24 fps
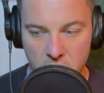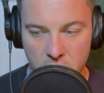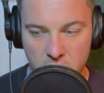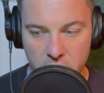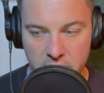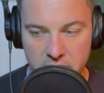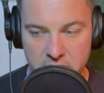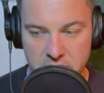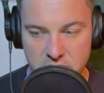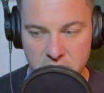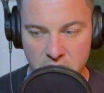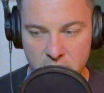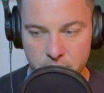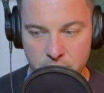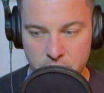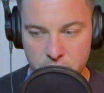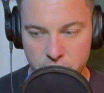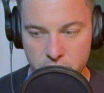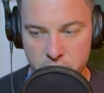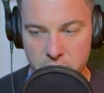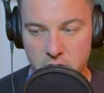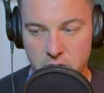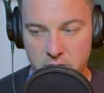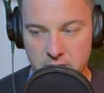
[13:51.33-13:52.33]
It's going to be a
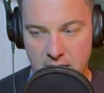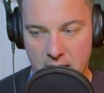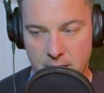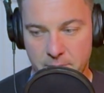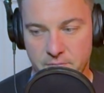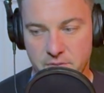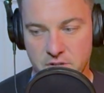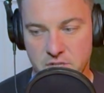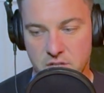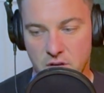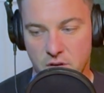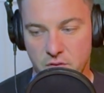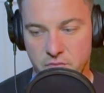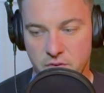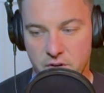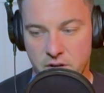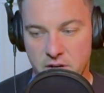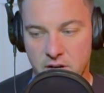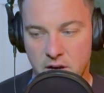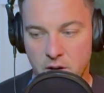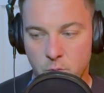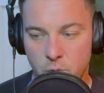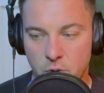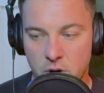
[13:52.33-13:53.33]
real gap for Salford,
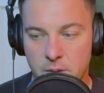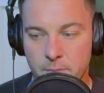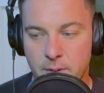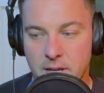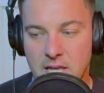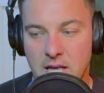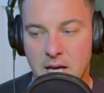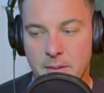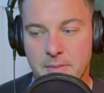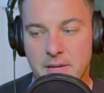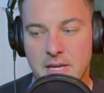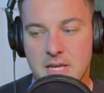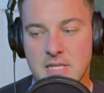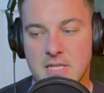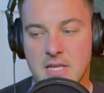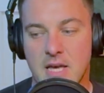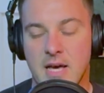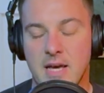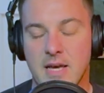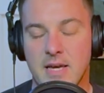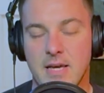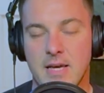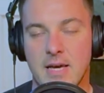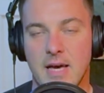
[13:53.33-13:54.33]
and I worry about that because
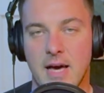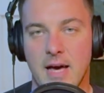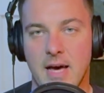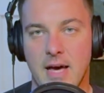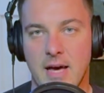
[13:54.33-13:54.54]
I